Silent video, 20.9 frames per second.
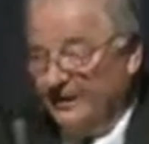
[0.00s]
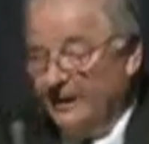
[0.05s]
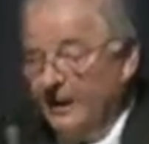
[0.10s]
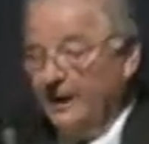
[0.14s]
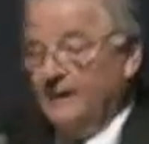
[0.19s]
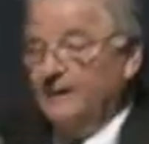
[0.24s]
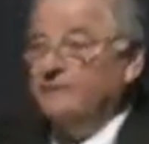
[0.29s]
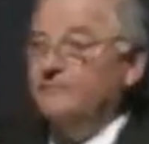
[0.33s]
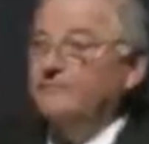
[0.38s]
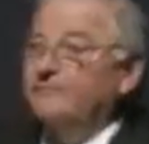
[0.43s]

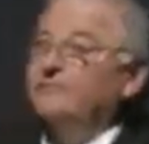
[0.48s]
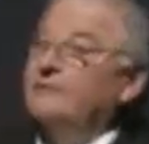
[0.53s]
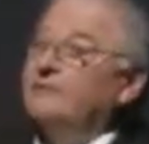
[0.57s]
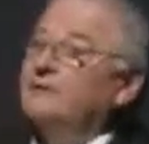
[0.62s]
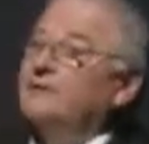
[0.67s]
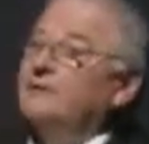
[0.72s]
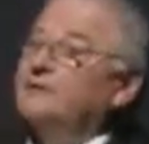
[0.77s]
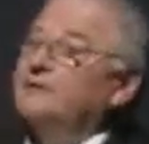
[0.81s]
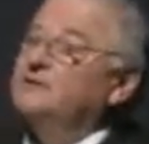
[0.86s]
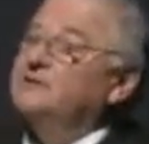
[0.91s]
kind of
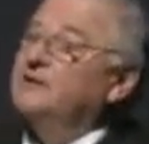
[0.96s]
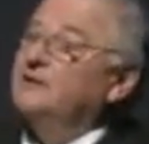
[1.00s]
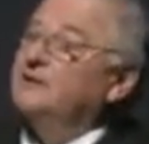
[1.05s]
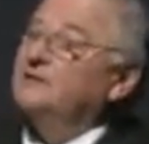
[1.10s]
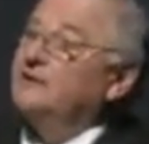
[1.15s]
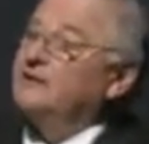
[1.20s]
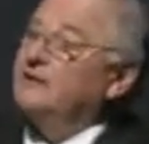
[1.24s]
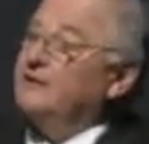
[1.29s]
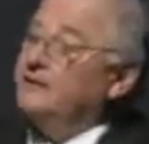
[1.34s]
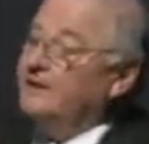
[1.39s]

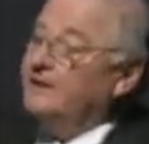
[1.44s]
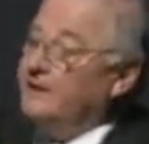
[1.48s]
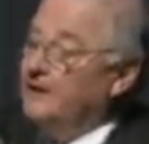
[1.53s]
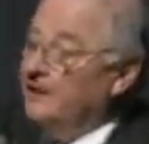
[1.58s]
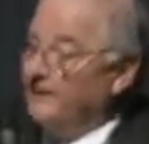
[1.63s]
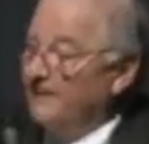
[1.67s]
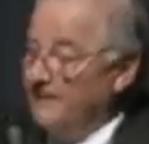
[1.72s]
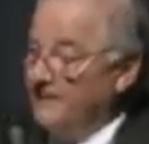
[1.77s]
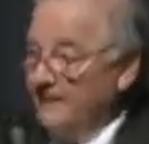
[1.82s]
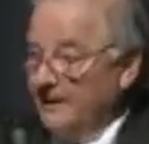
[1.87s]
genteelly
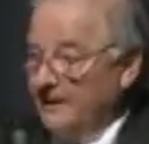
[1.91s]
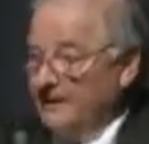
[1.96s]
here.